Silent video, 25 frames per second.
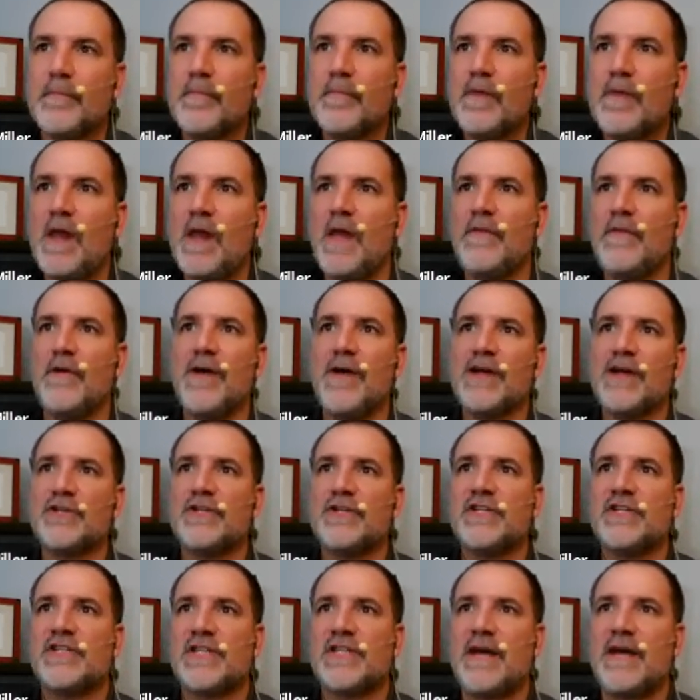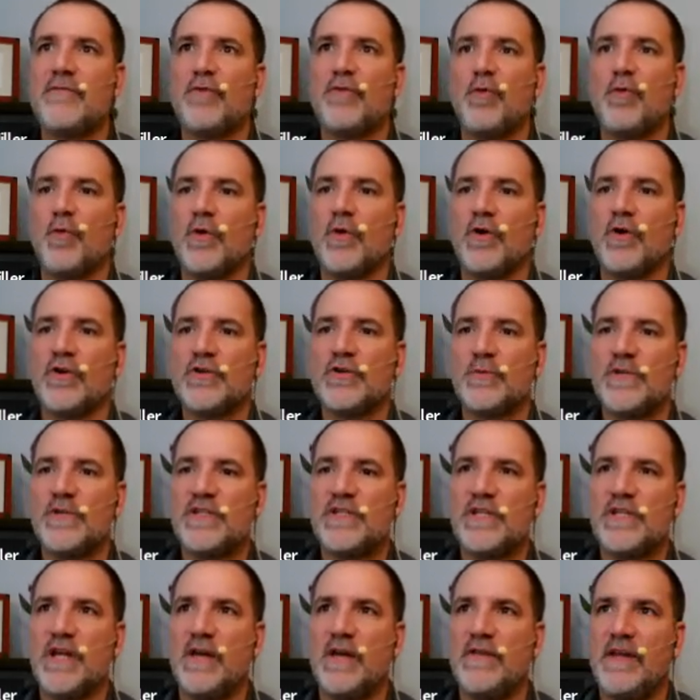And there are actually several words we
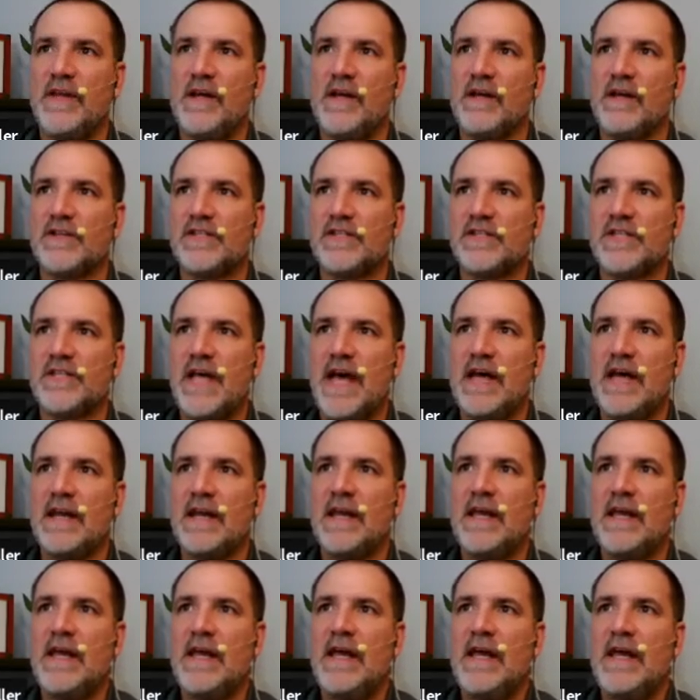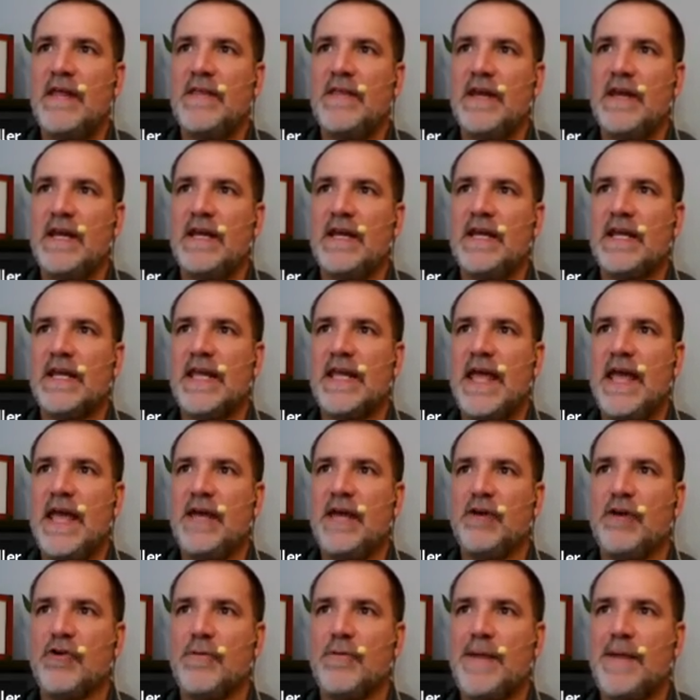see on the LSAT that
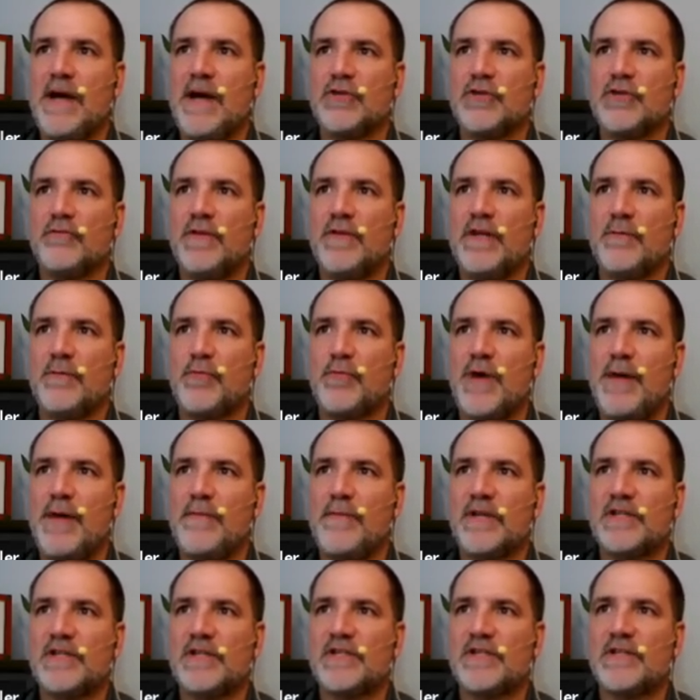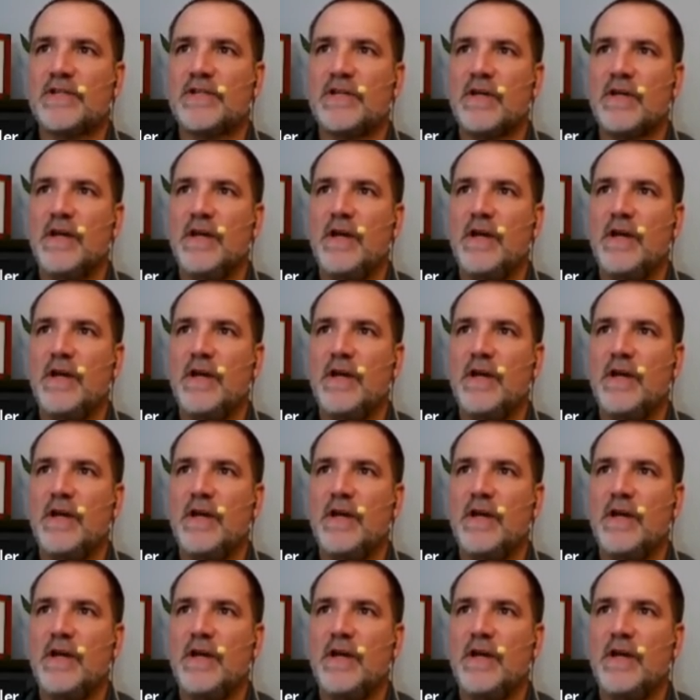indicate you're about to read a premise.